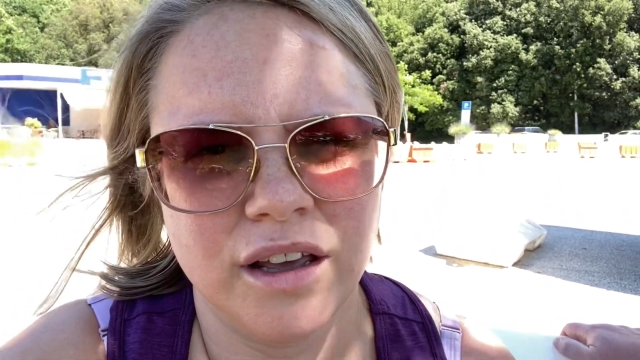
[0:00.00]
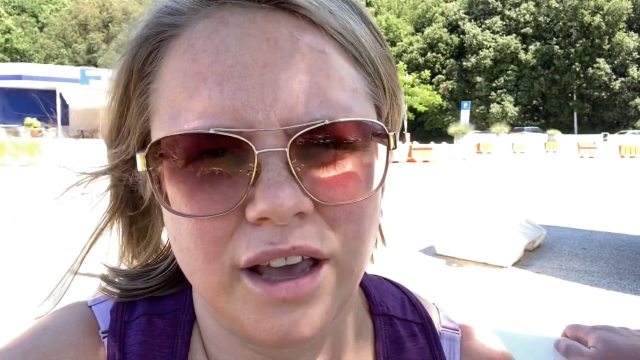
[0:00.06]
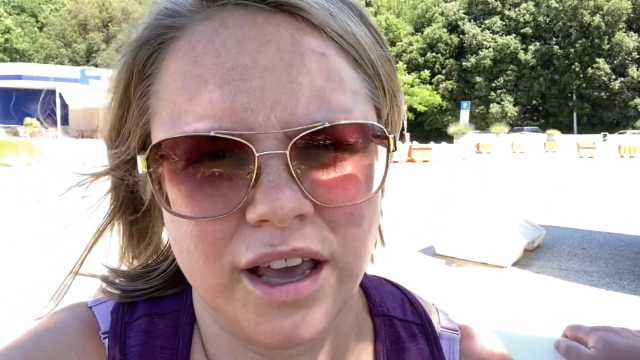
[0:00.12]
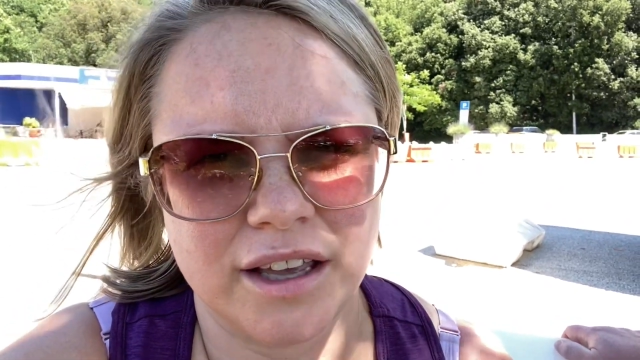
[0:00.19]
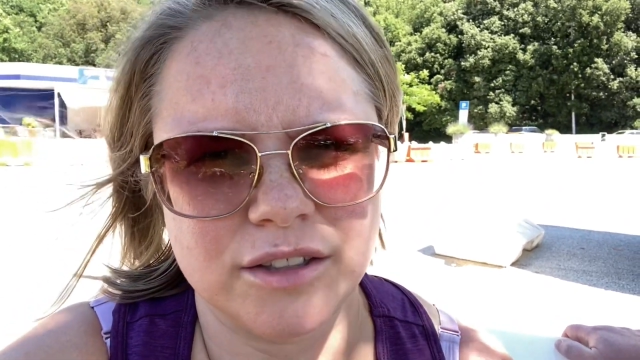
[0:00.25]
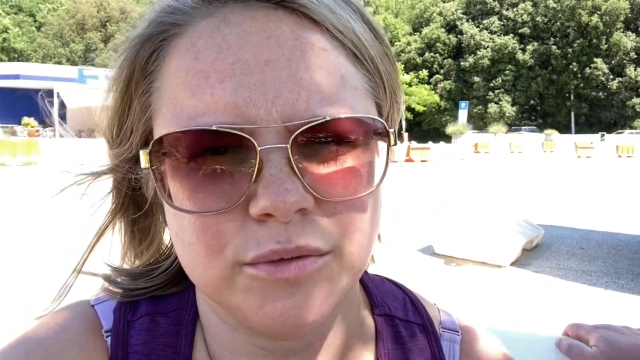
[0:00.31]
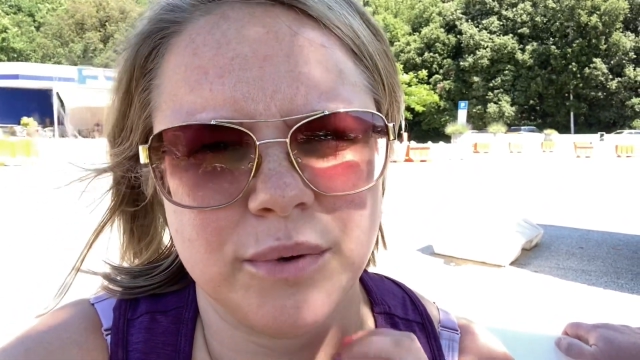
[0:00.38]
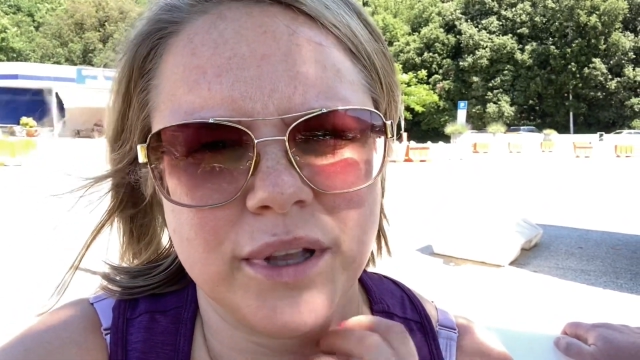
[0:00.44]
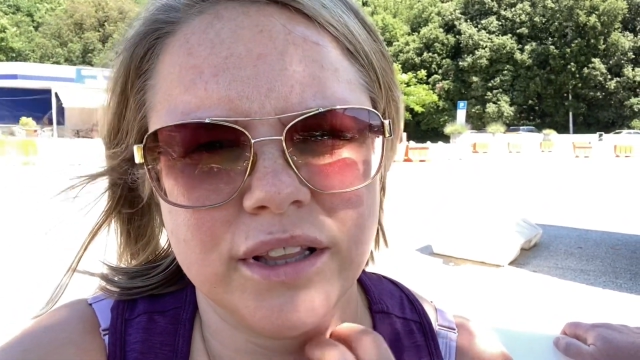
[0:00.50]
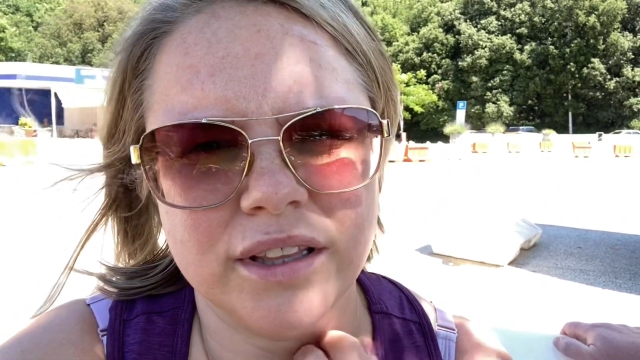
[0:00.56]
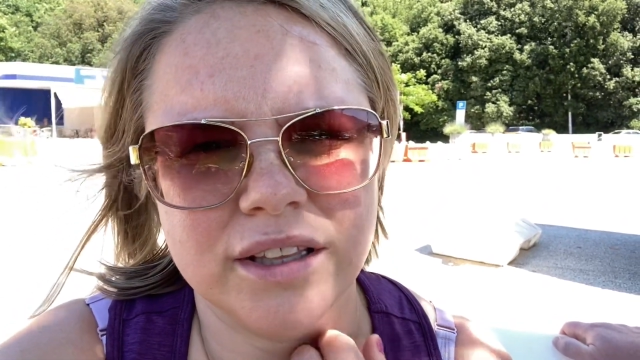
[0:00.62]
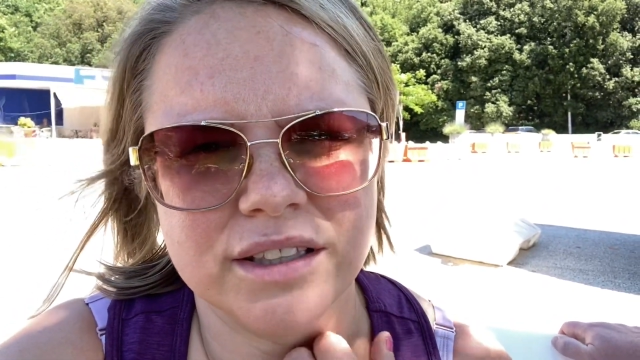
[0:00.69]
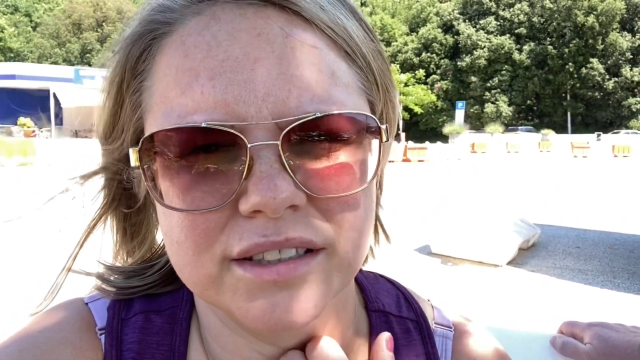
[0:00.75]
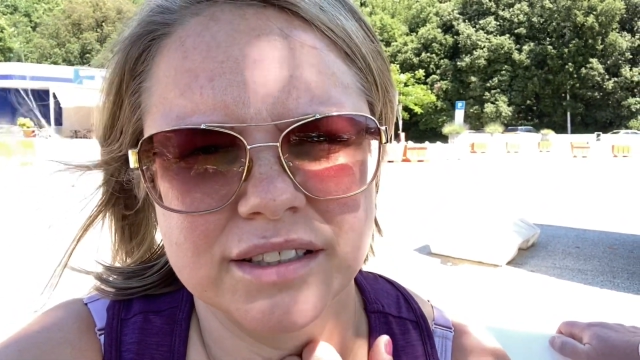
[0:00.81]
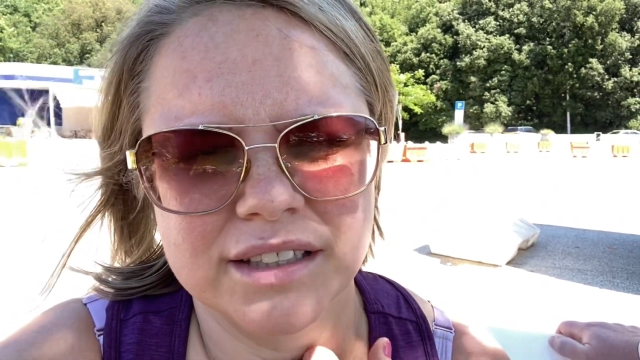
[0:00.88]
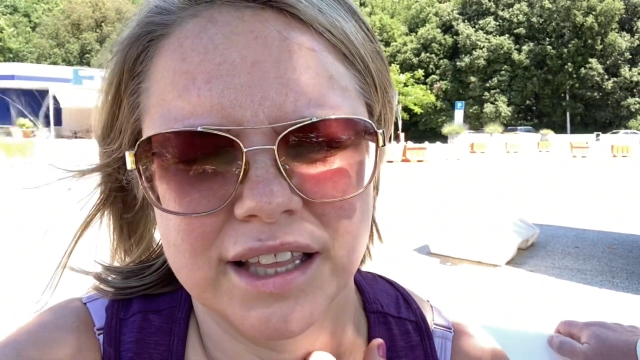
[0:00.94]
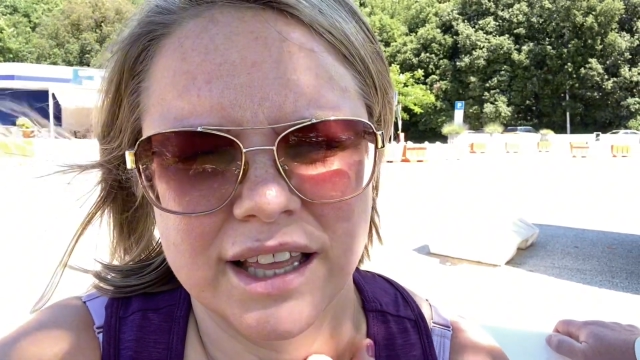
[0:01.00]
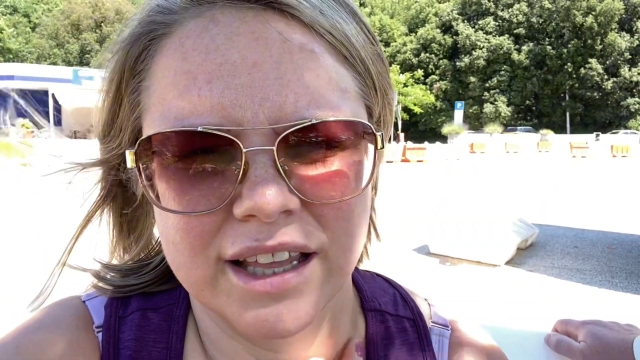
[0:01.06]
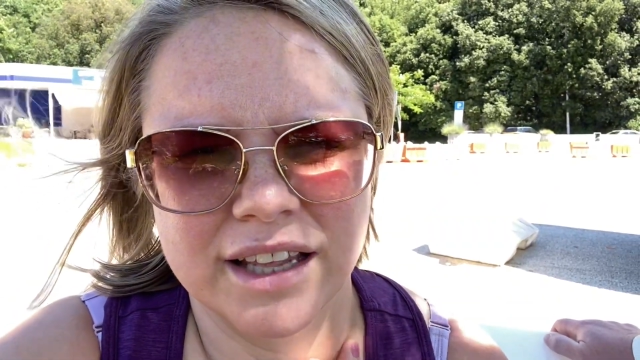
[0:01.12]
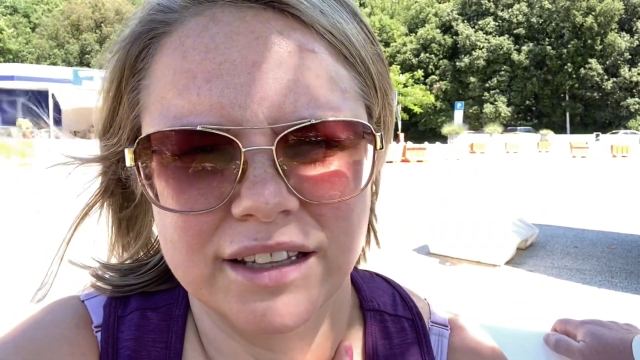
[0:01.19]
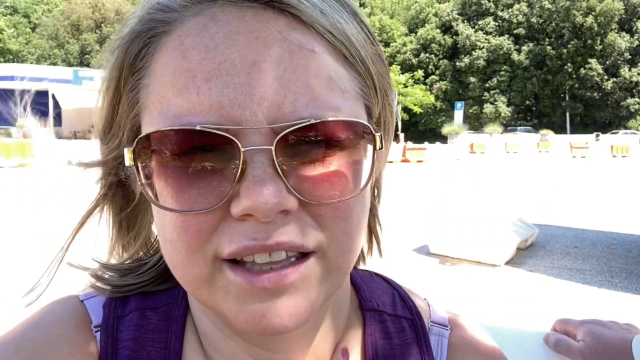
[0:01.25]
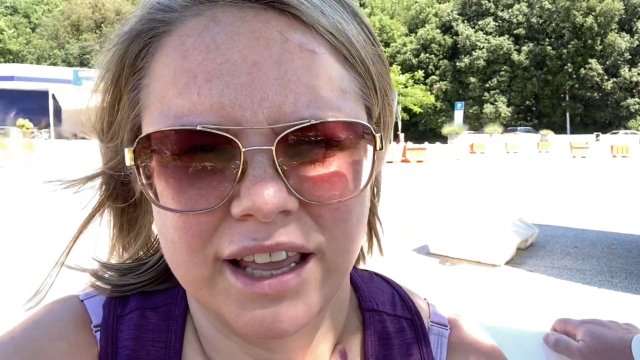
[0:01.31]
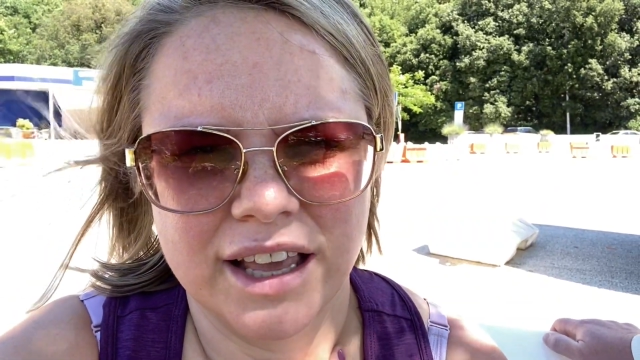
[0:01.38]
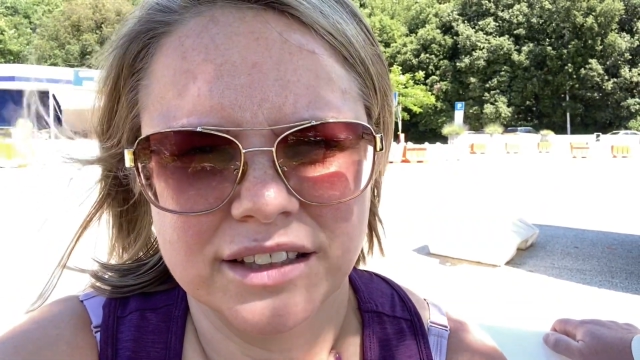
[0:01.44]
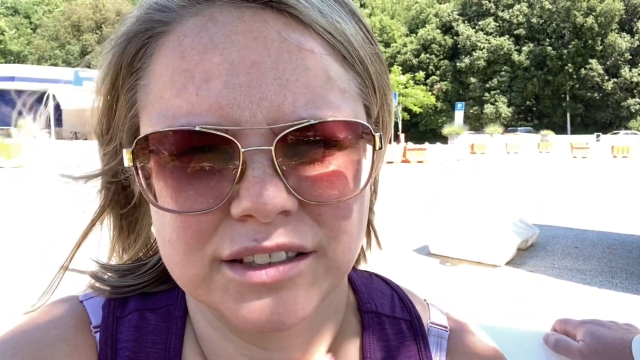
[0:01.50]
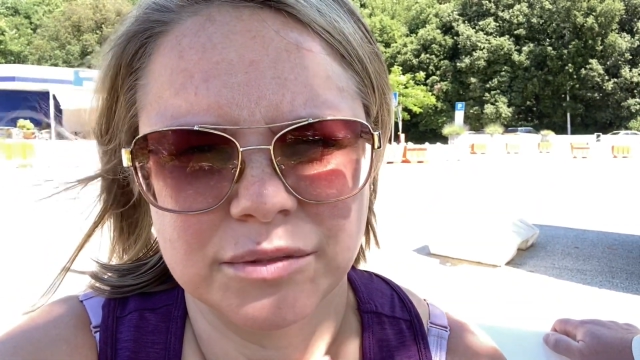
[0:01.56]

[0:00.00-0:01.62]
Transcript: As well as that they had